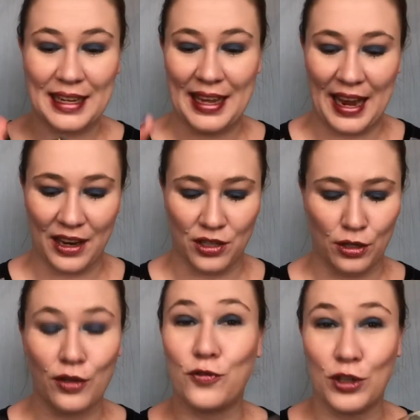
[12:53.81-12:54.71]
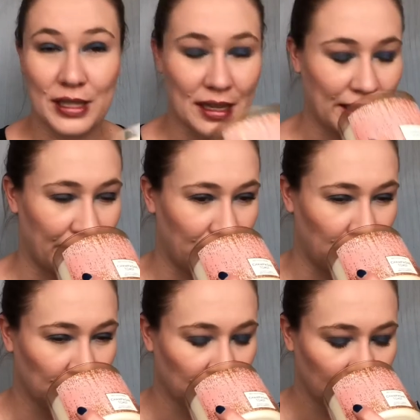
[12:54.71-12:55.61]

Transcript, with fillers: candle, full-size candle.